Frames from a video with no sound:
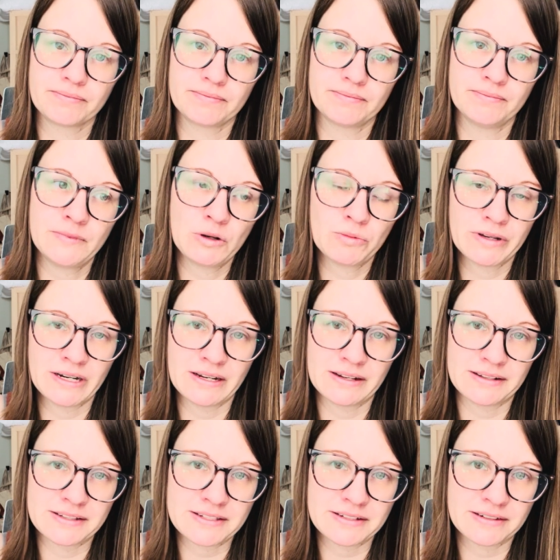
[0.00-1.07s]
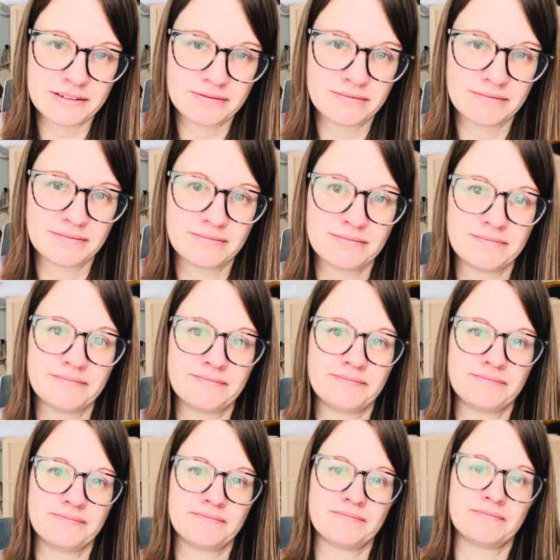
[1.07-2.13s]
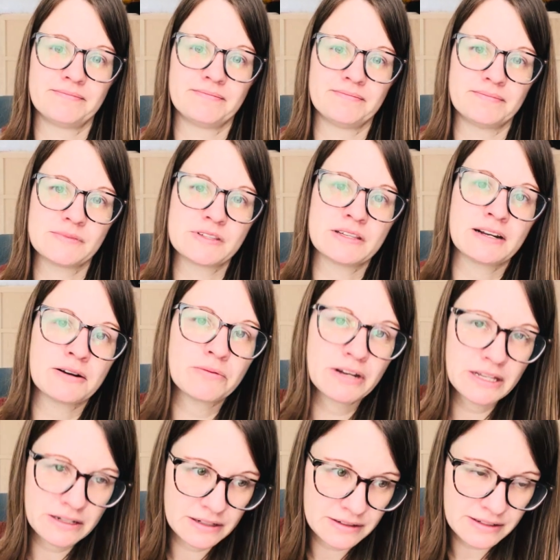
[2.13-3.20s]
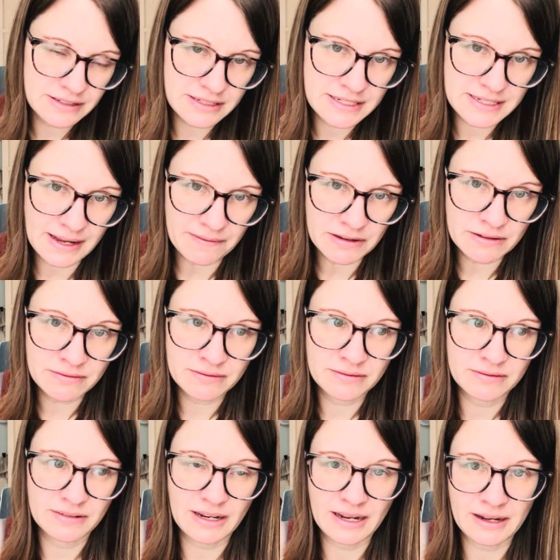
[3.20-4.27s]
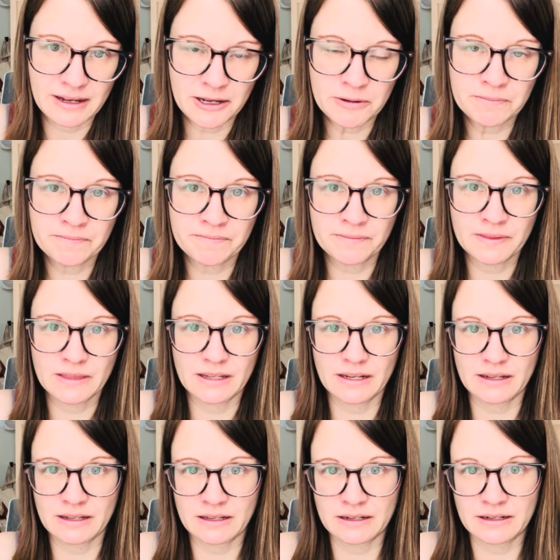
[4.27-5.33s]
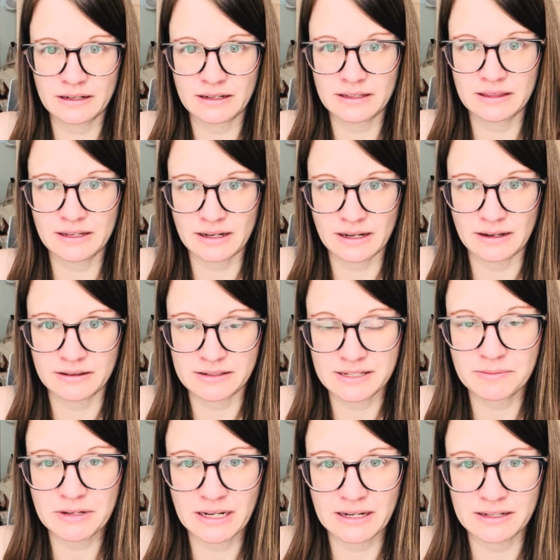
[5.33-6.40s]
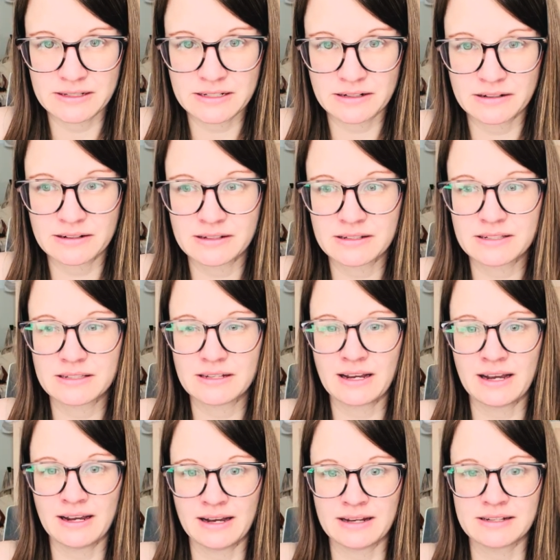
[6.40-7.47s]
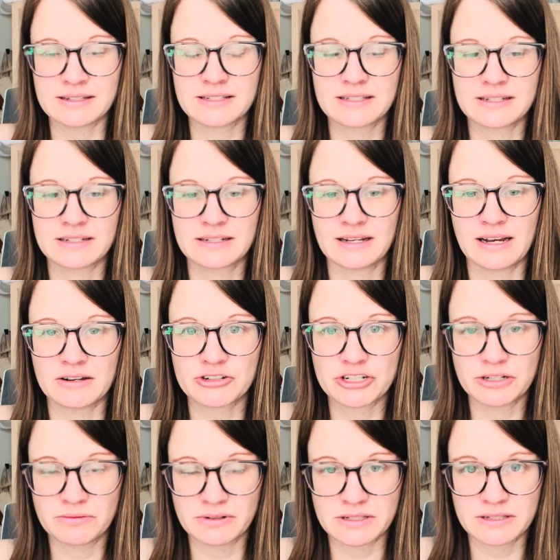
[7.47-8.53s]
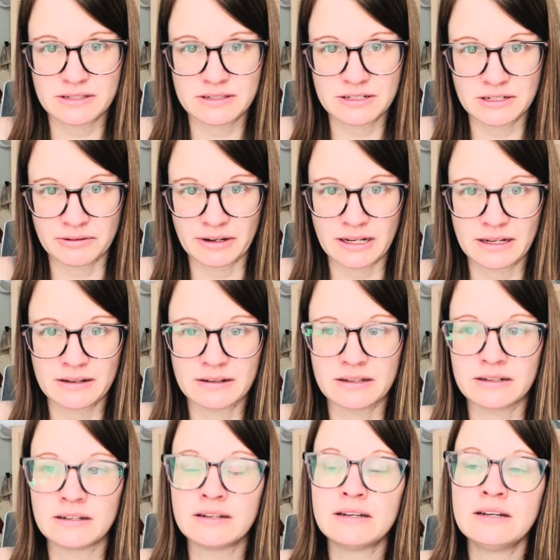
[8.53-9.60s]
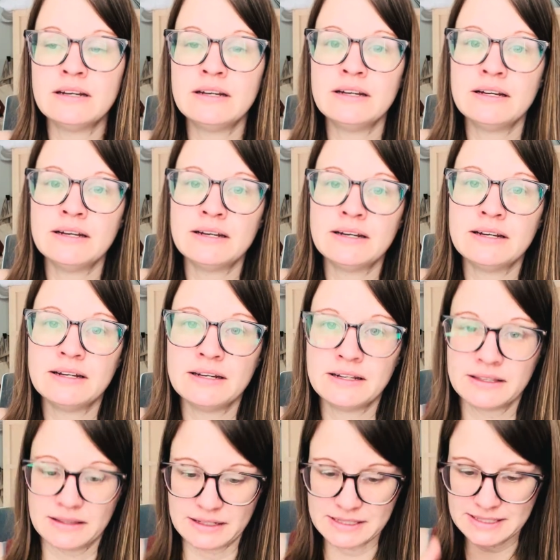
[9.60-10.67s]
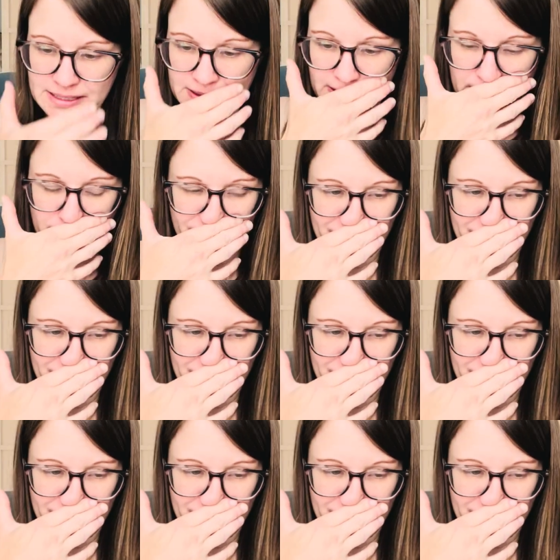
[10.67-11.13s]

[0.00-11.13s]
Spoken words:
Nobody answered. So then I waited till 7 a.m. and somebody answered, and I asked how she was doing, and they said that